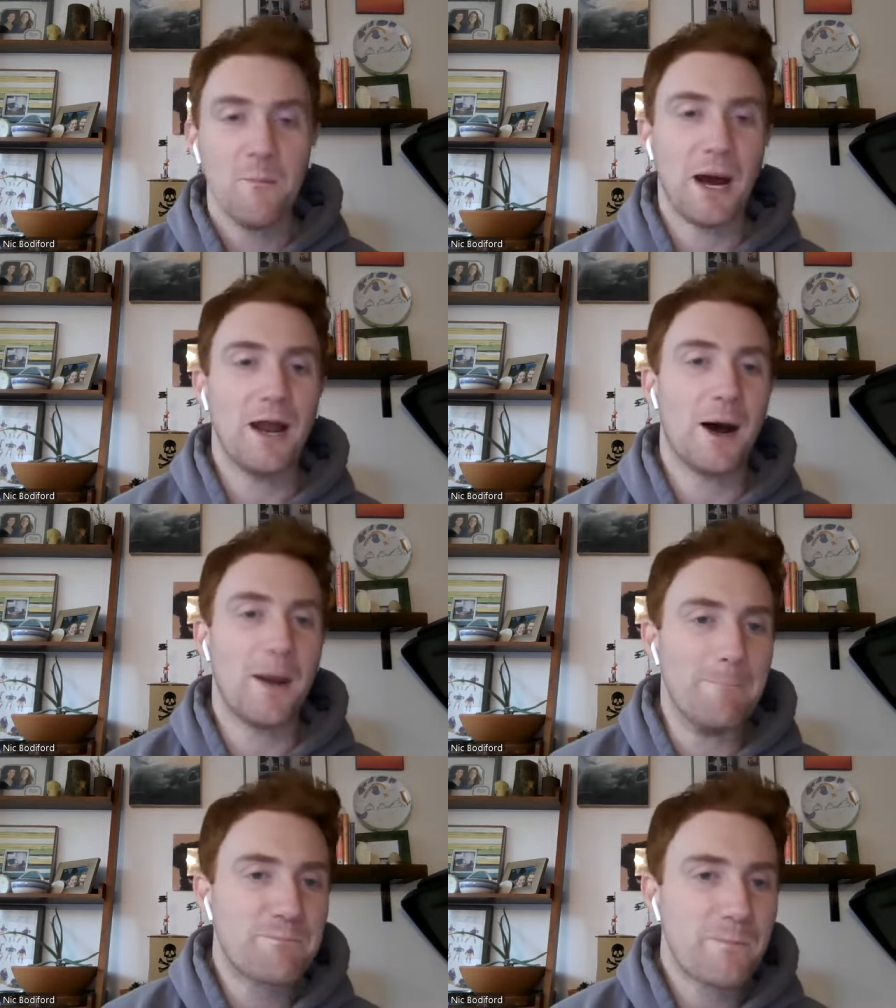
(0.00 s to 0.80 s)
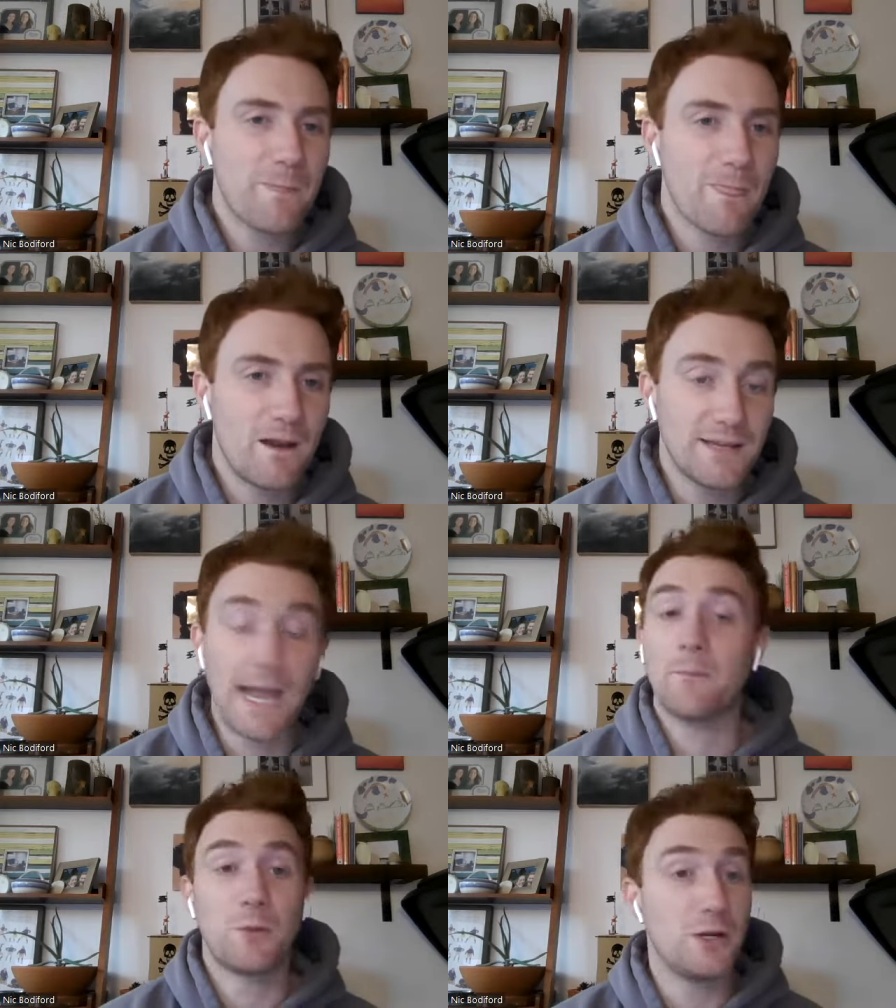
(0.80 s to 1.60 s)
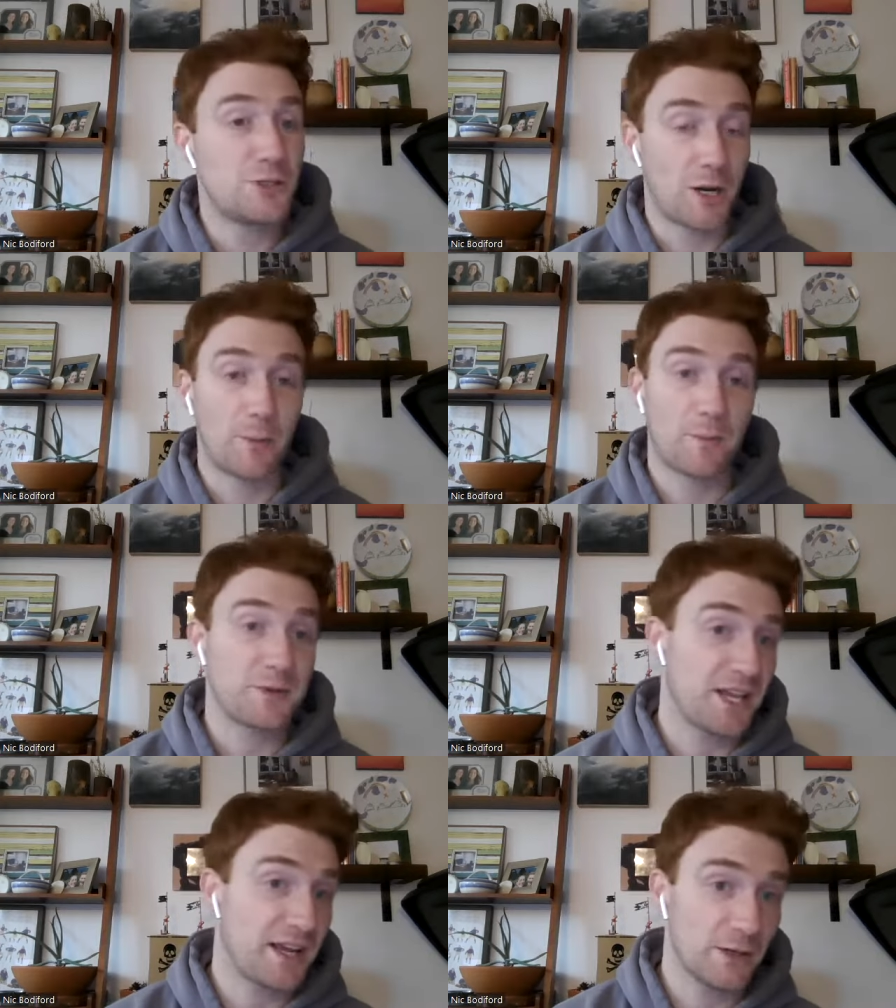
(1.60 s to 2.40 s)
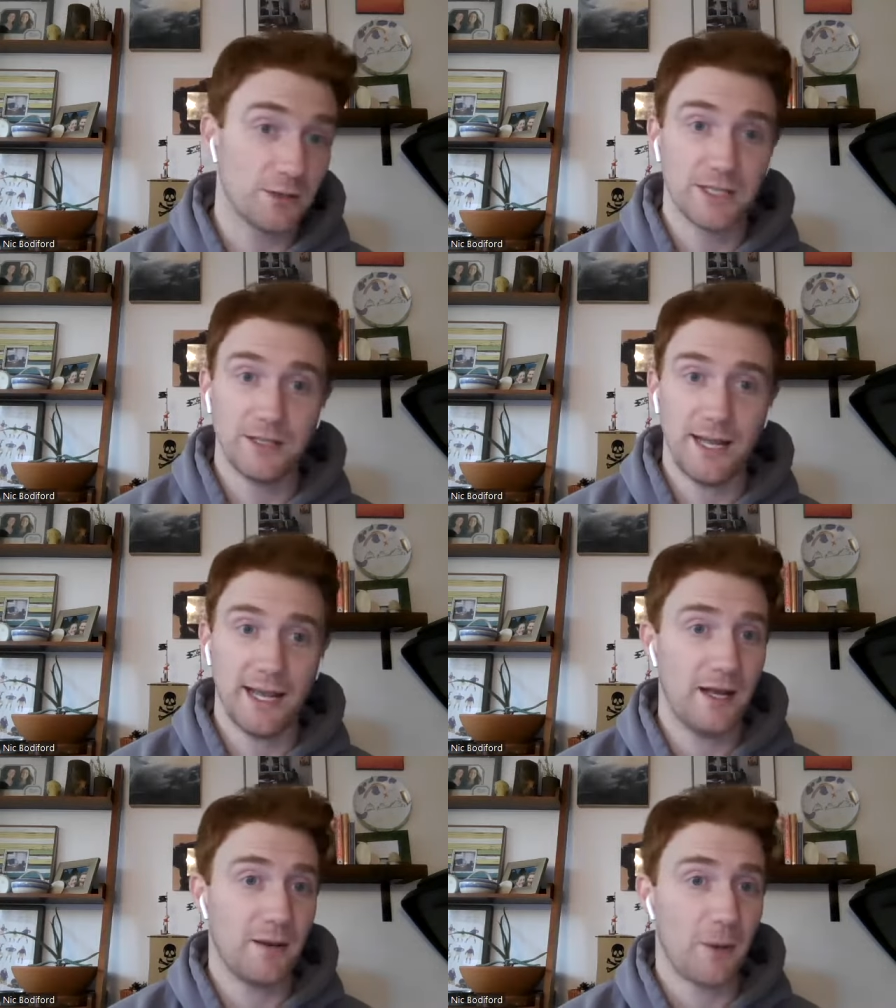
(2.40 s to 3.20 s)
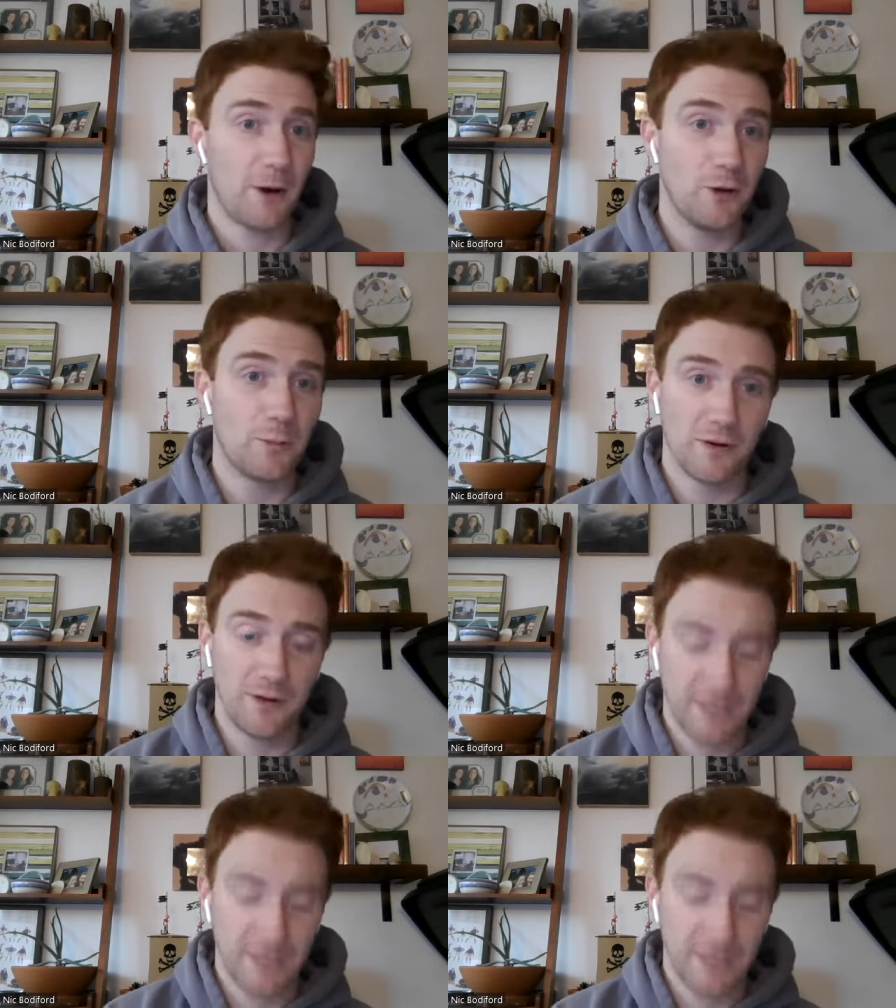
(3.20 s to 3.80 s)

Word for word: But um, yeah, uh, Jacoby Brissett killed it, and Amari Cooper,